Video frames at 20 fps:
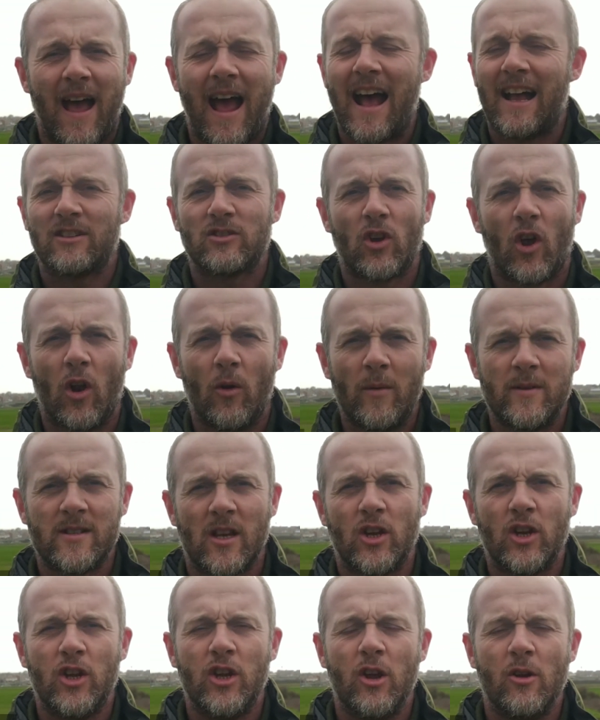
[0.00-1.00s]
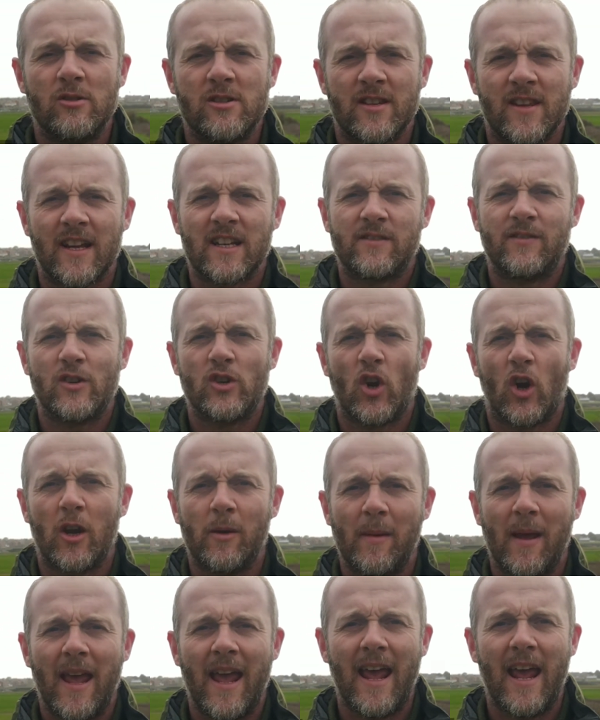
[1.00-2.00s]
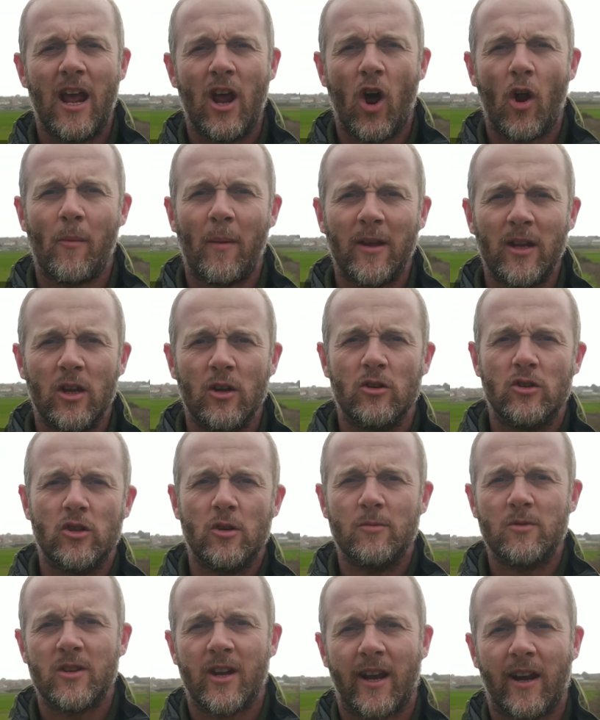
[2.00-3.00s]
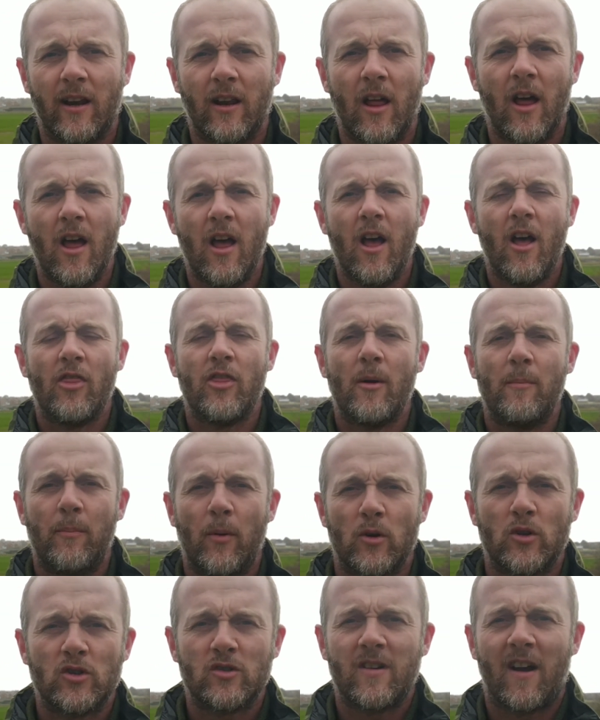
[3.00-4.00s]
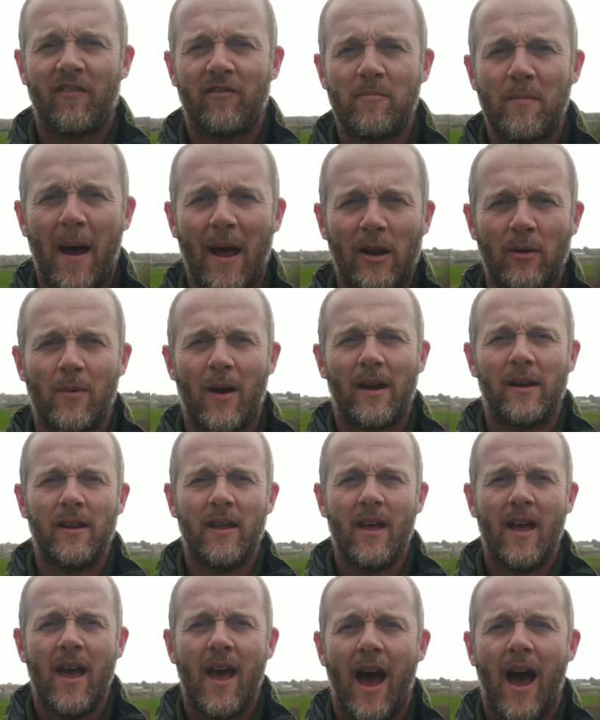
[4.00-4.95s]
as always a huge thanks for joining me here on my YouTube channel, The Bushcraft Padawan,